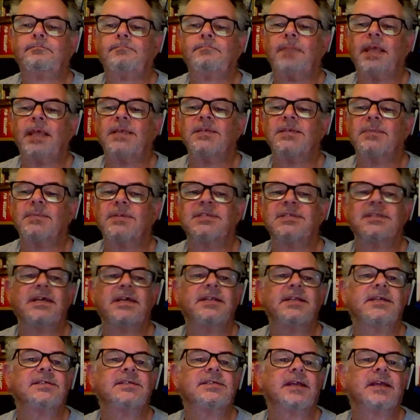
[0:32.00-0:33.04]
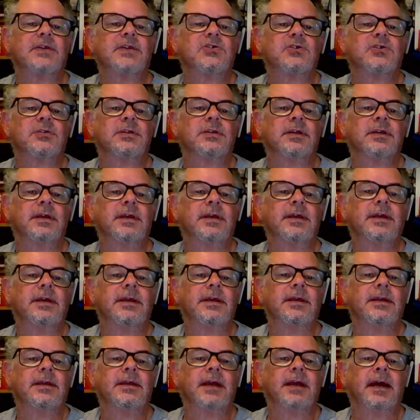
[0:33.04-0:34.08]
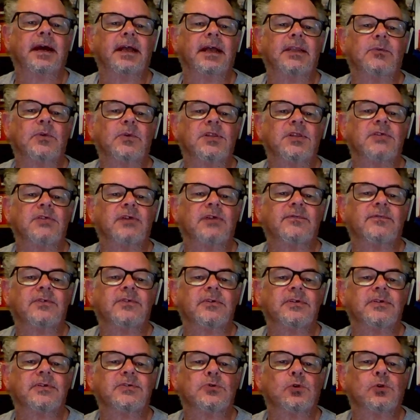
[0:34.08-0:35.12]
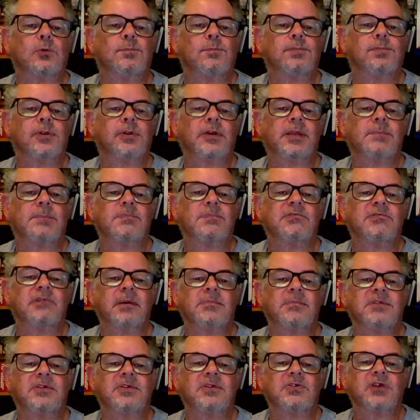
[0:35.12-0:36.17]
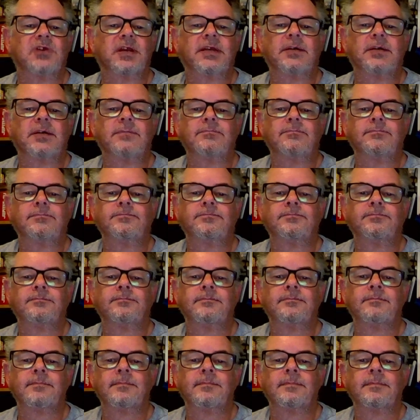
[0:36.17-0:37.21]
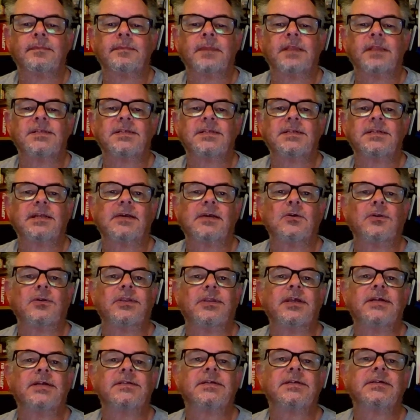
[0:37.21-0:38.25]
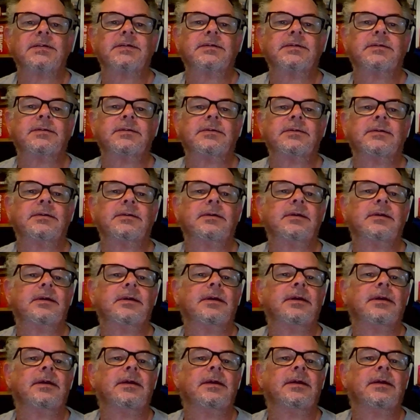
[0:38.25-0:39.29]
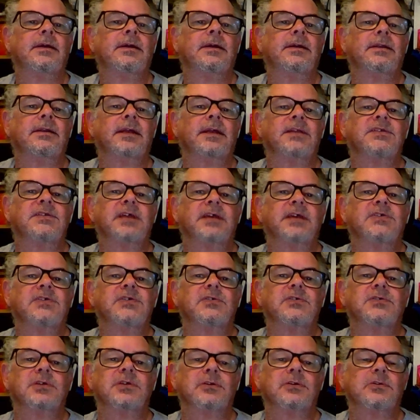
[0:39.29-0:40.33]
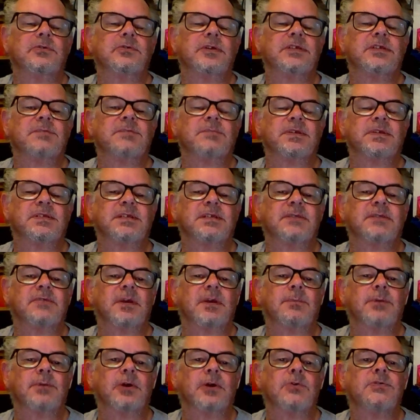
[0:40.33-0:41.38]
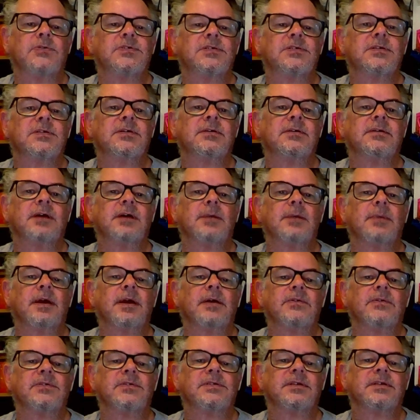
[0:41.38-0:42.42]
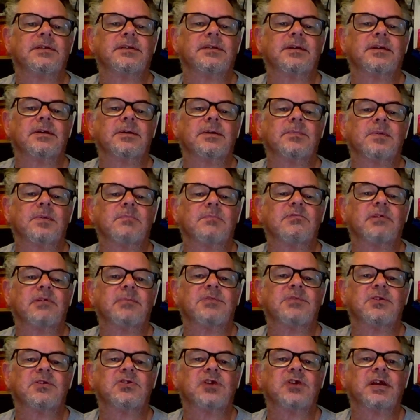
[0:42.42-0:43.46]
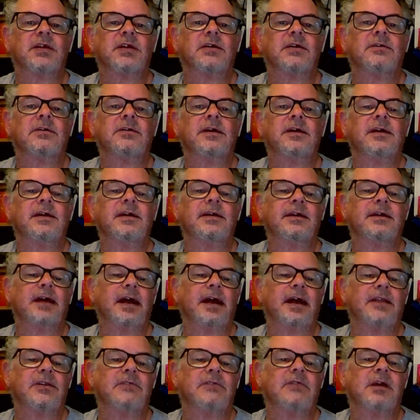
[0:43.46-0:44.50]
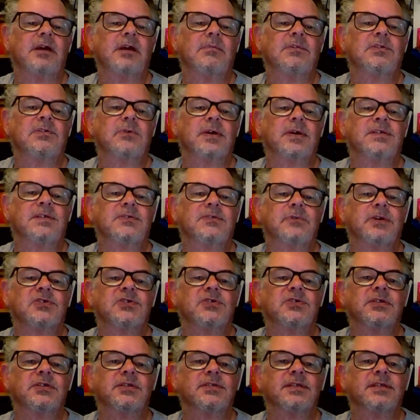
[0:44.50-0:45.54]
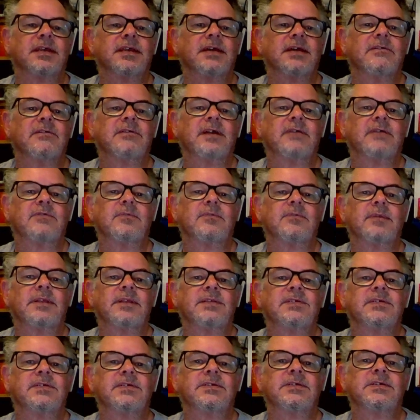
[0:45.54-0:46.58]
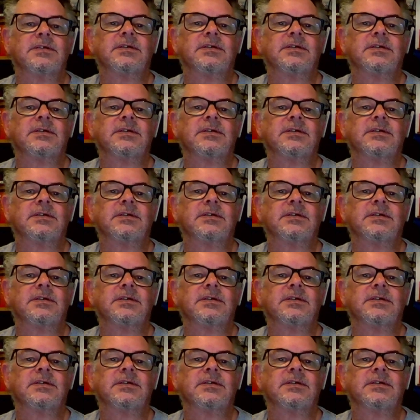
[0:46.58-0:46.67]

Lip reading: is a miscellaneous section, and the one you're after is called plugin parameter checker. Let's click on that. That takes you to this specific post about the parameter checker, and you're able to ask questions there and have them answered.